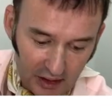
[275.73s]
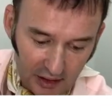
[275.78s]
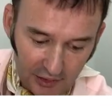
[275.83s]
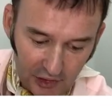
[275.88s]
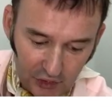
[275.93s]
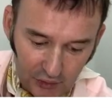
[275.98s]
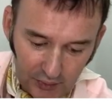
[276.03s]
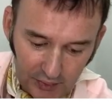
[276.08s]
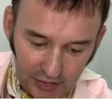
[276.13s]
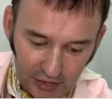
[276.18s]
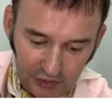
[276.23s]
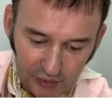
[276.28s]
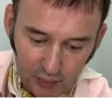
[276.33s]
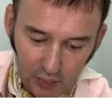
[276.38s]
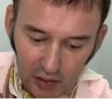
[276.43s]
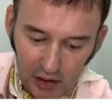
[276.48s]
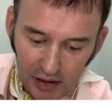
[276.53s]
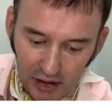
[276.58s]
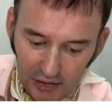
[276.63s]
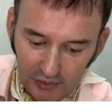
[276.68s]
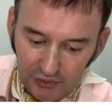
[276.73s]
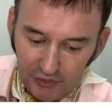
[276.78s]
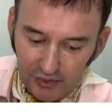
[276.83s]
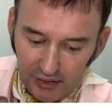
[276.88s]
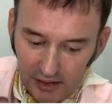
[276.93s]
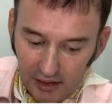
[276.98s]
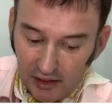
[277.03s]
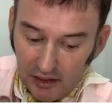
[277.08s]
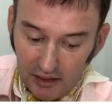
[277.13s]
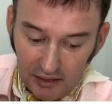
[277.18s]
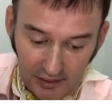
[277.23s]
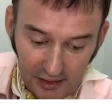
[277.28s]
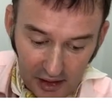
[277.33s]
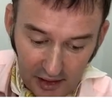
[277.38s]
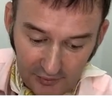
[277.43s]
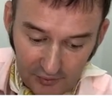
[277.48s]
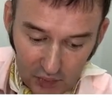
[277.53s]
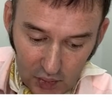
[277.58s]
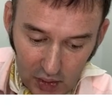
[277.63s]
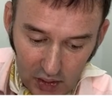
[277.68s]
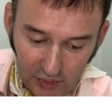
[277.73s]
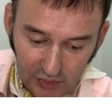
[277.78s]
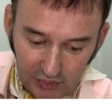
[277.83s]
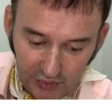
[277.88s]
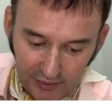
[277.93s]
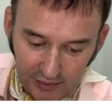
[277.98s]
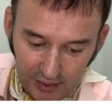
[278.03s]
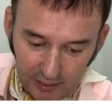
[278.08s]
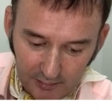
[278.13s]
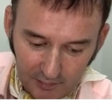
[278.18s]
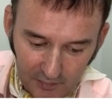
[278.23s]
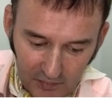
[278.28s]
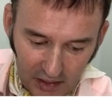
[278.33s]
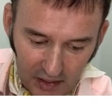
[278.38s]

Those were his words, uh, I've quoted them.